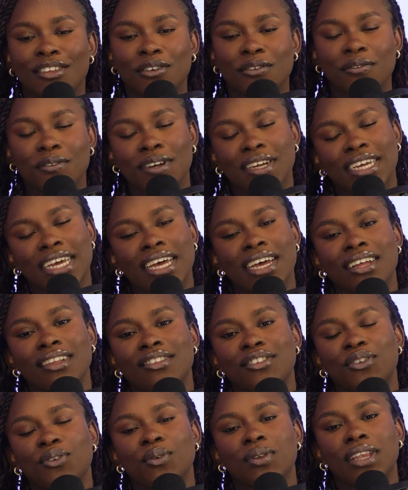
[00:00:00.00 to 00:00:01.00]
Don't
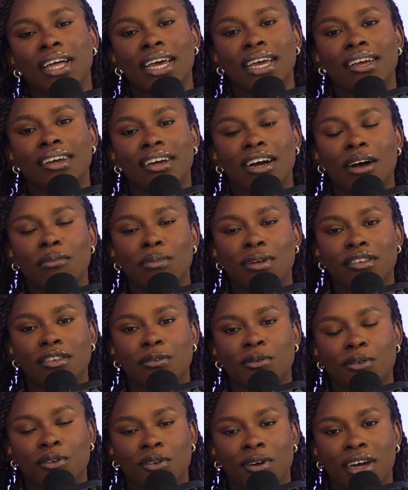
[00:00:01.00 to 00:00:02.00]
forget to like, comment,
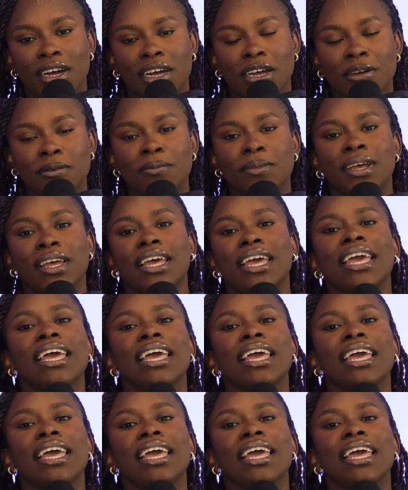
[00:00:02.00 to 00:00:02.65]
subscribe,